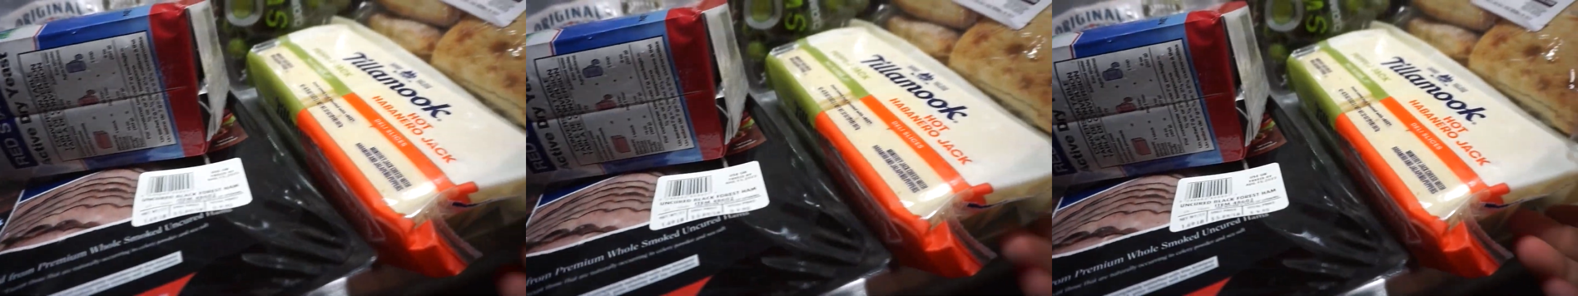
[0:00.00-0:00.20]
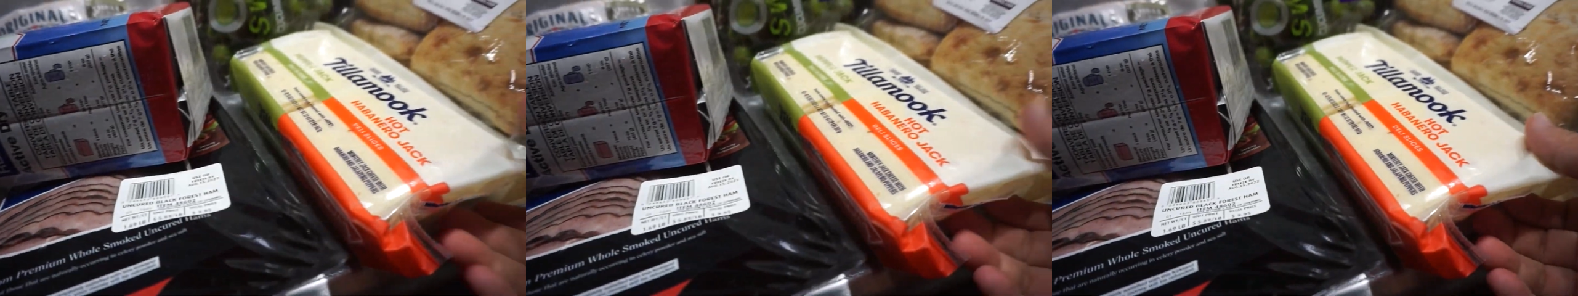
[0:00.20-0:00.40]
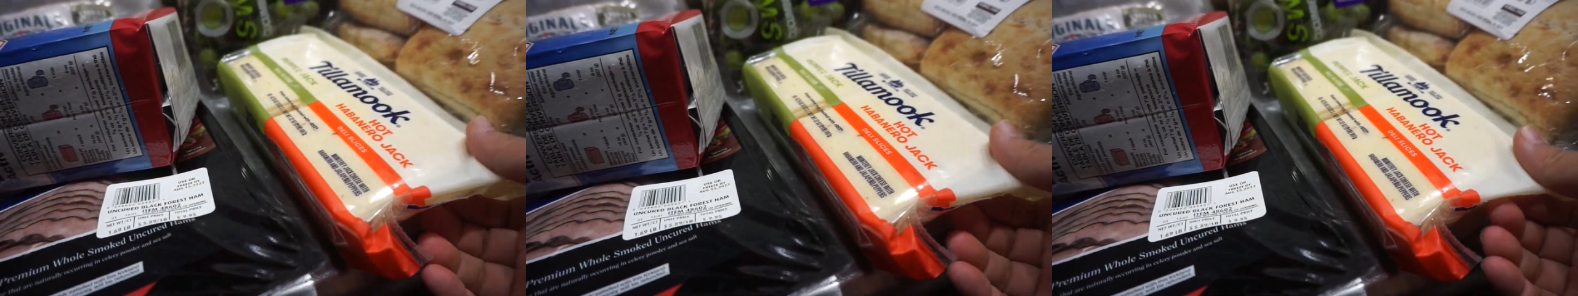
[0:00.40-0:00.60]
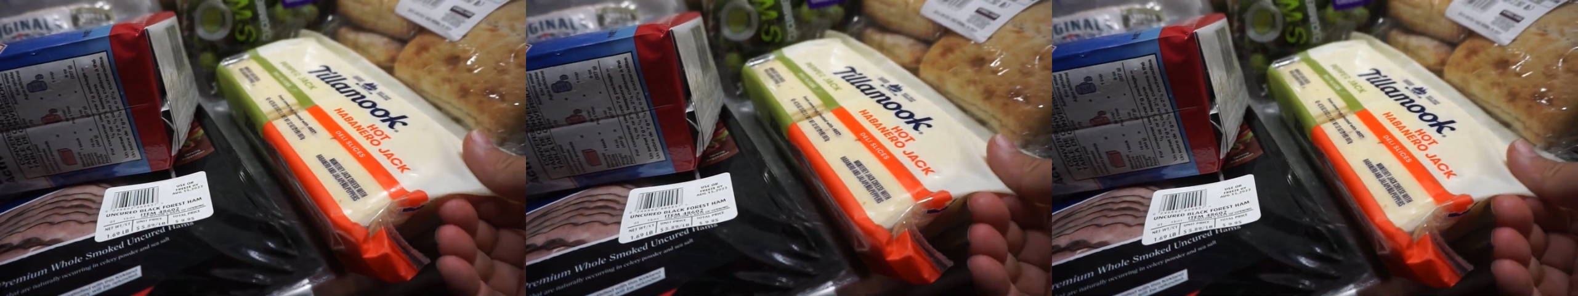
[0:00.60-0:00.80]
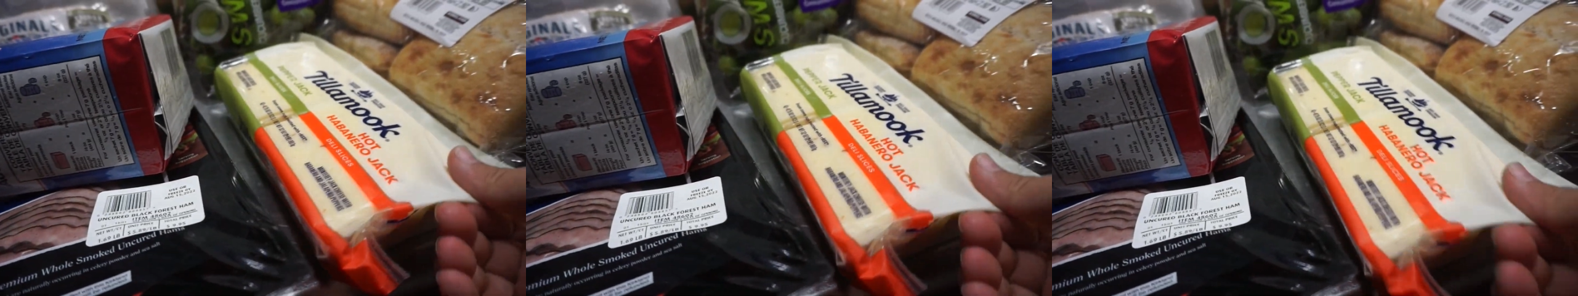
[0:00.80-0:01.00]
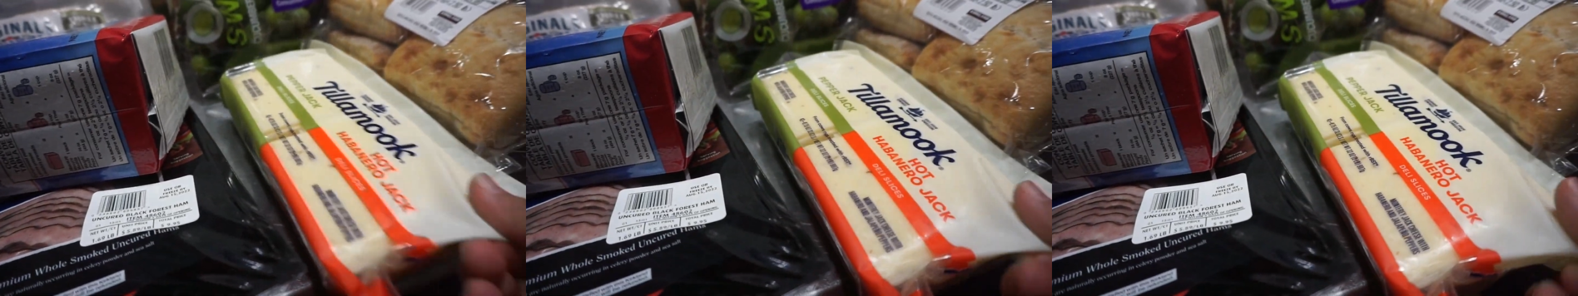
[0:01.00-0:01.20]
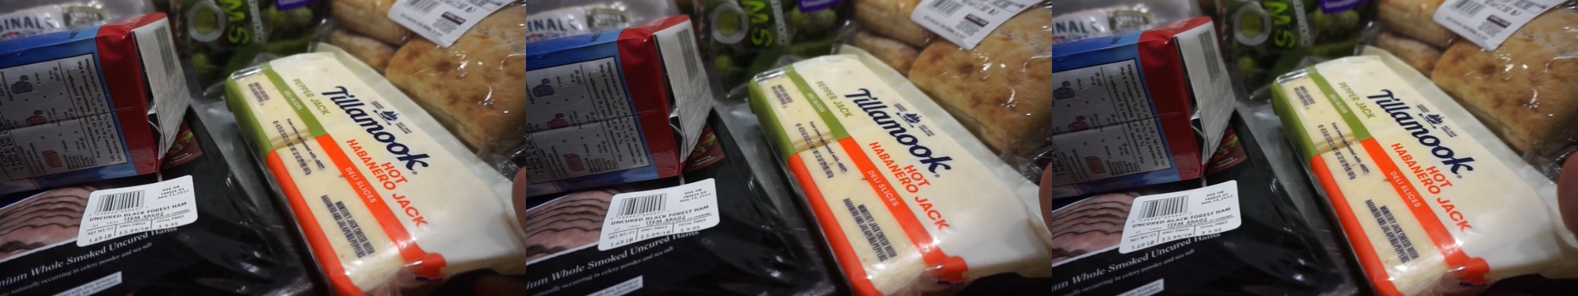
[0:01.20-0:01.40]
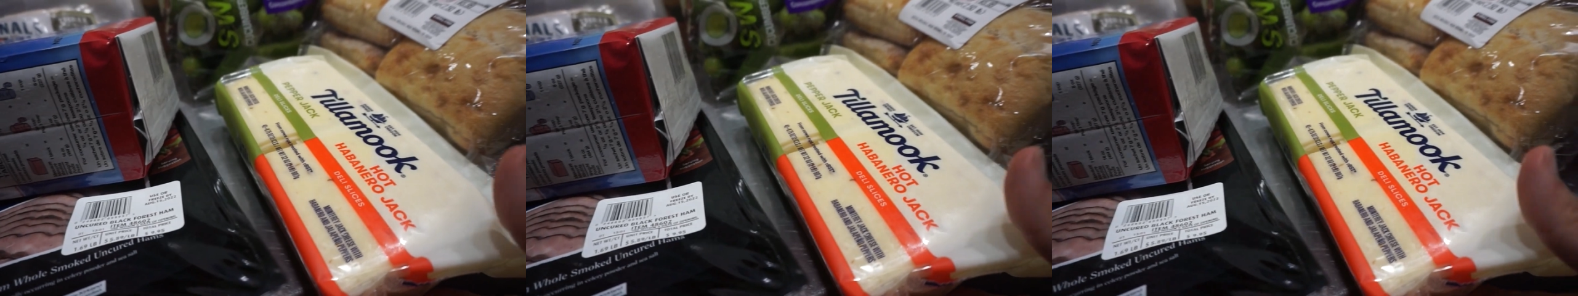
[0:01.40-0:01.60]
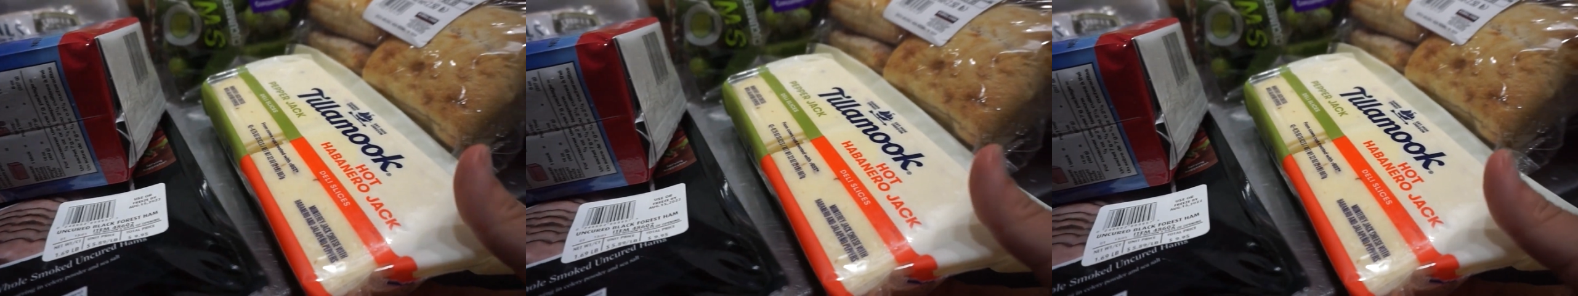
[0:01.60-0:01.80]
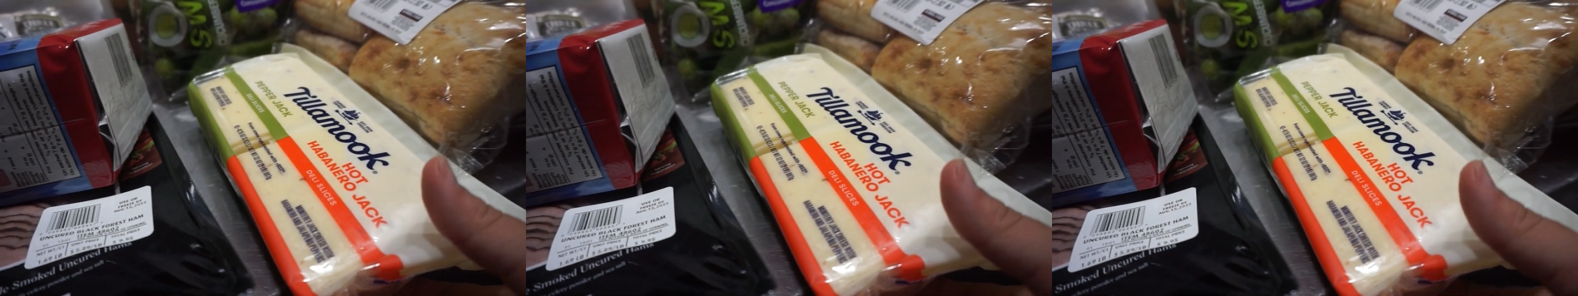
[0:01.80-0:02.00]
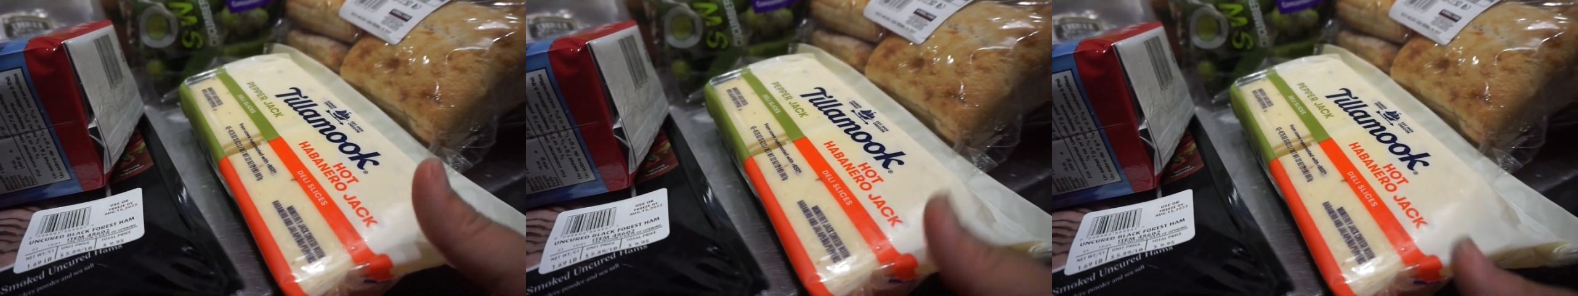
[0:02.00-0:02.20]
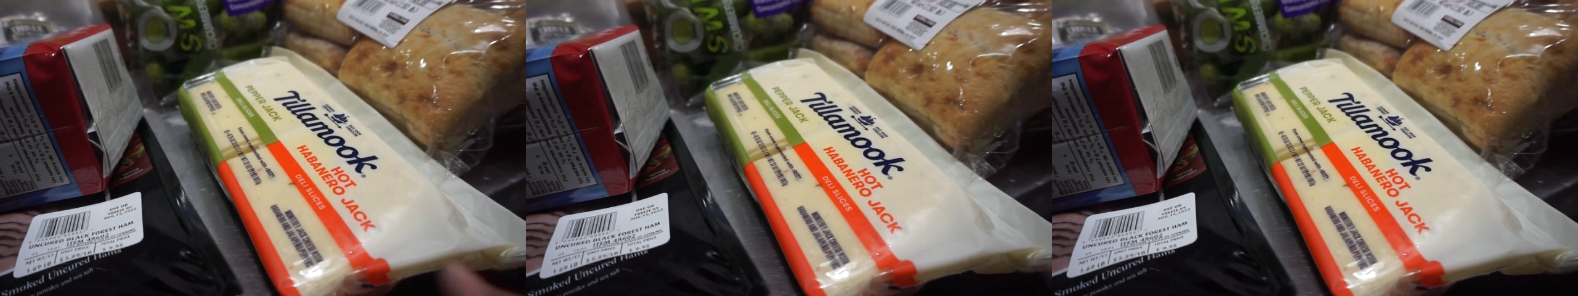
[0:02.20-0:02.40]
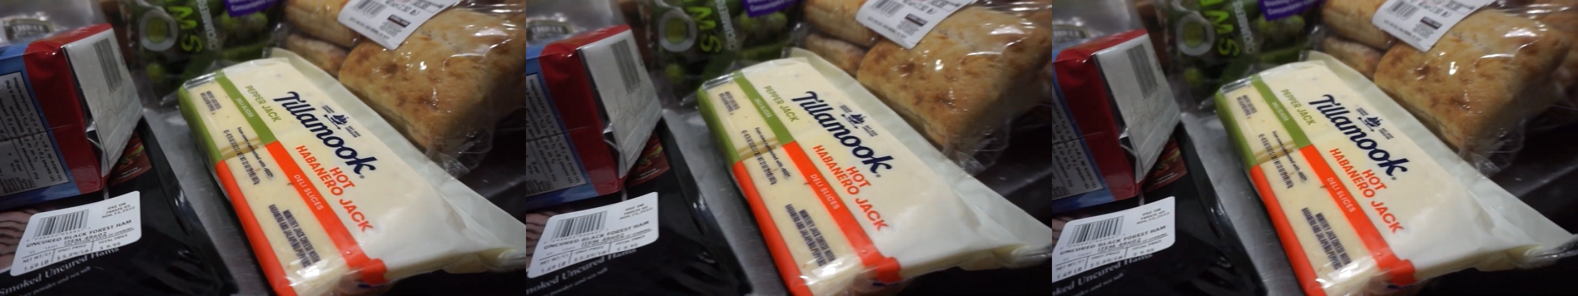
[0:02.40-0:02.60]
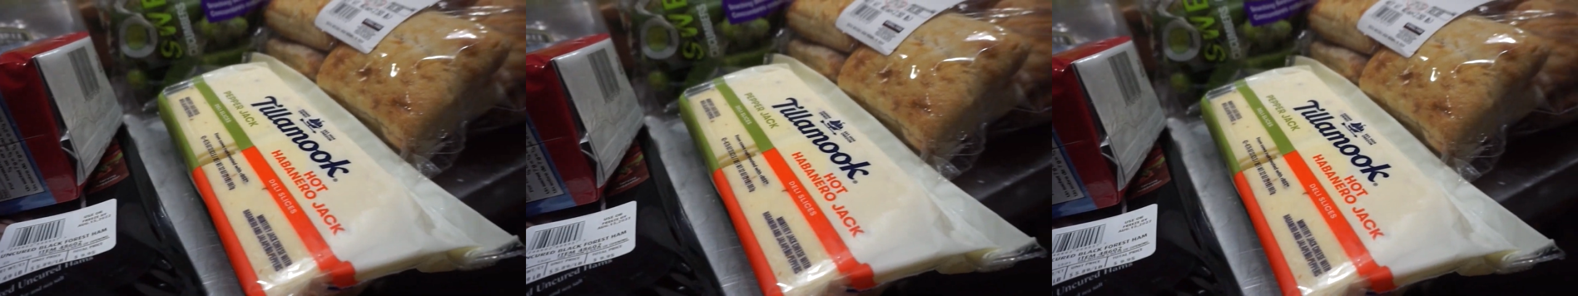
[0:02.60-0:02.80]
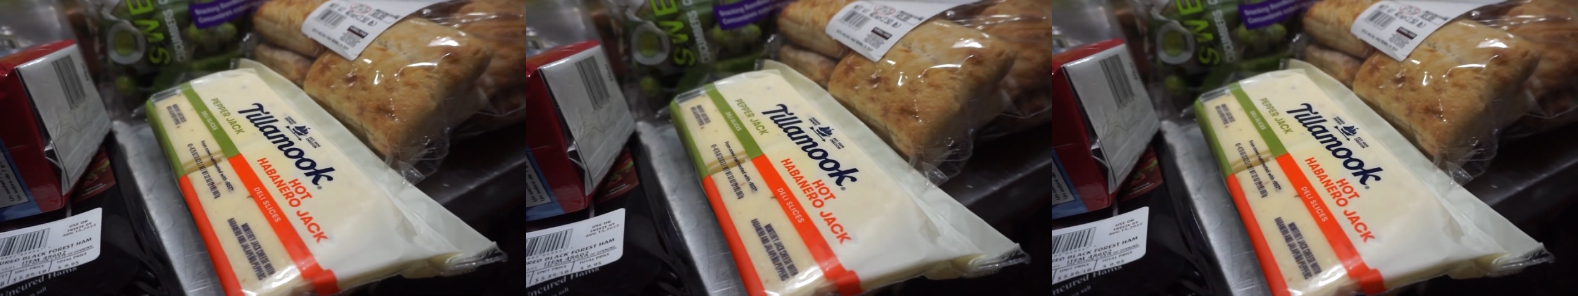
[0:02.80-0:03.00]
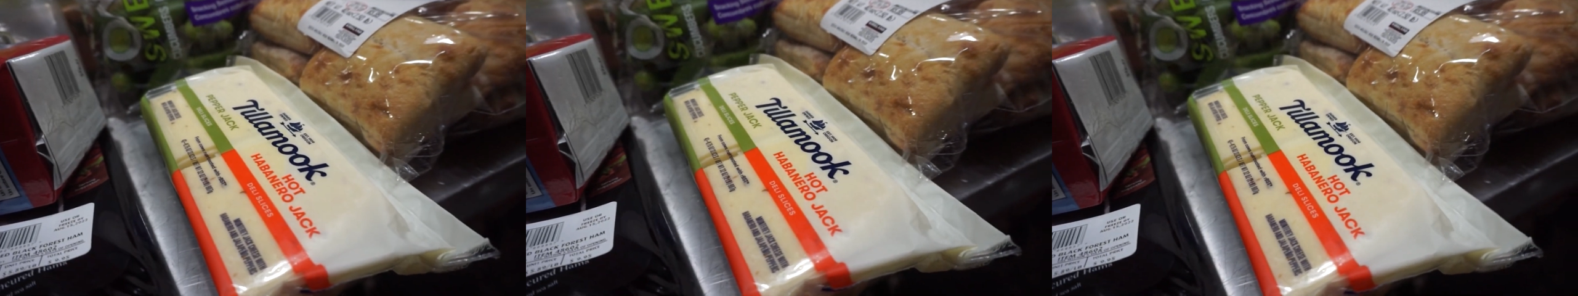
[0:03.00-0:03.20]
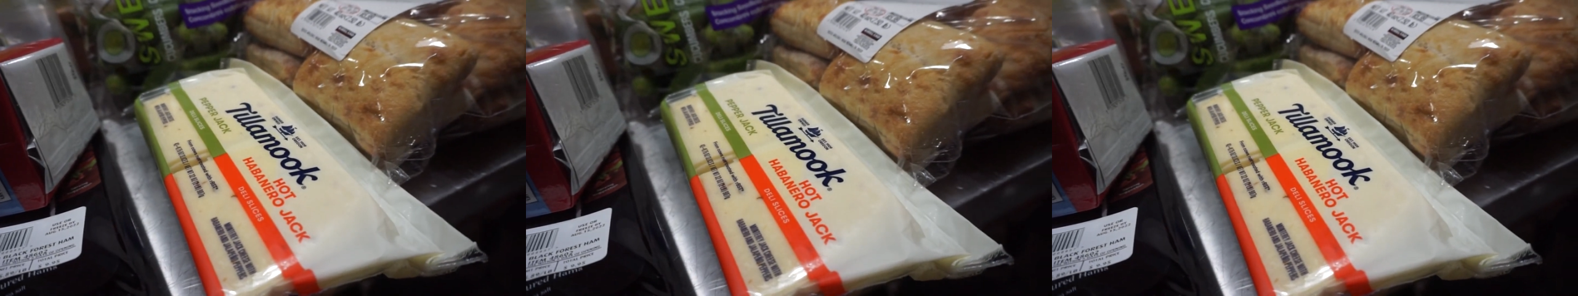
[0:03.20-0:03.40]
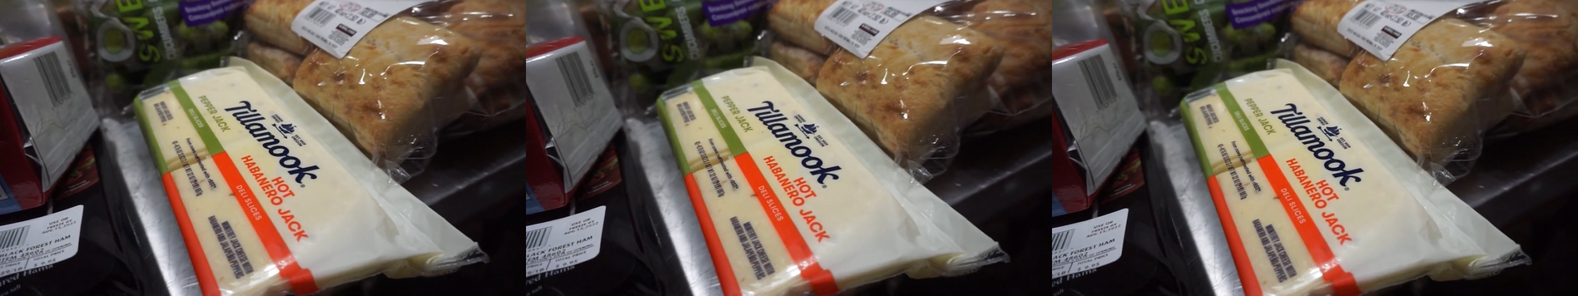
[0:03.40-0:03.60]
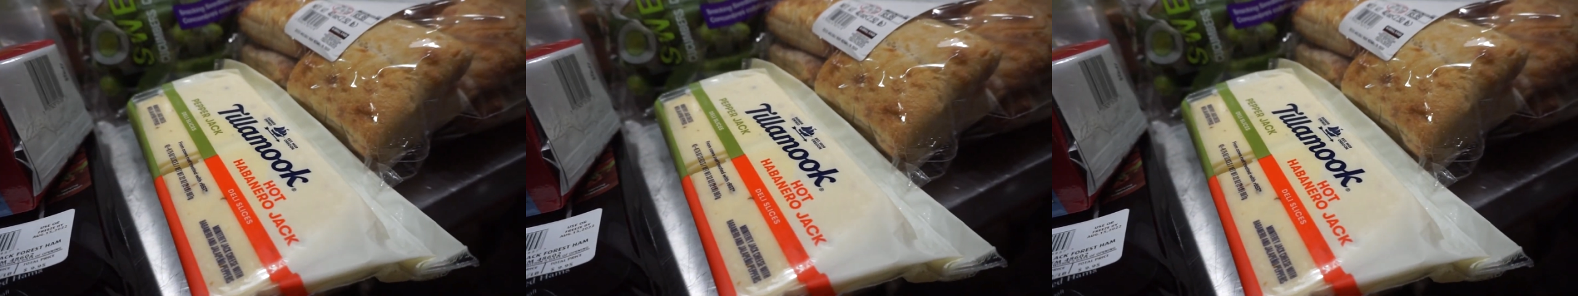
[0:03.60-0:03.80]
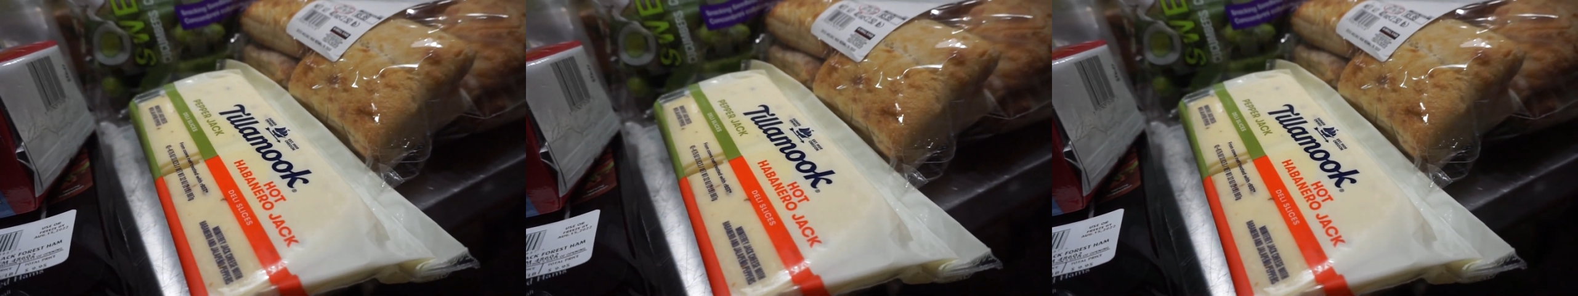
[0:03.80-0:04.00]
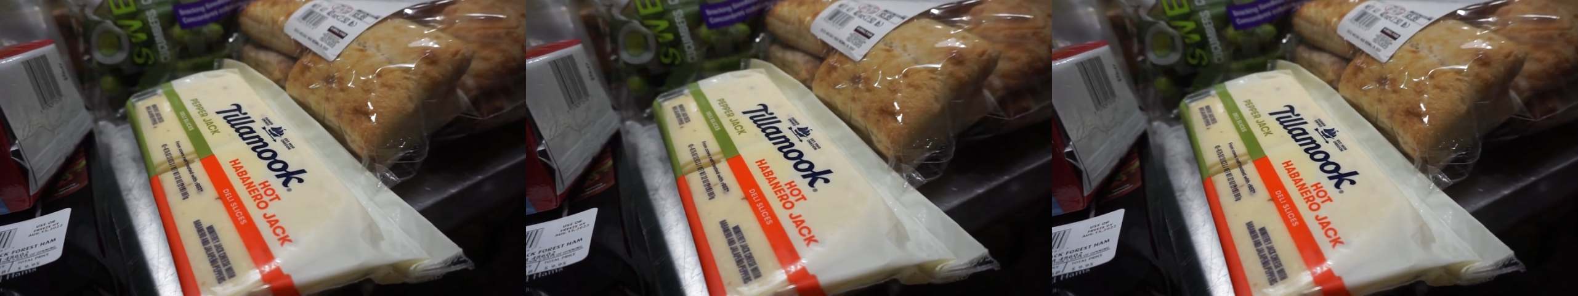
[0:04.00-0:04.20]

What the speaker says: Nobody's mouth can be seen.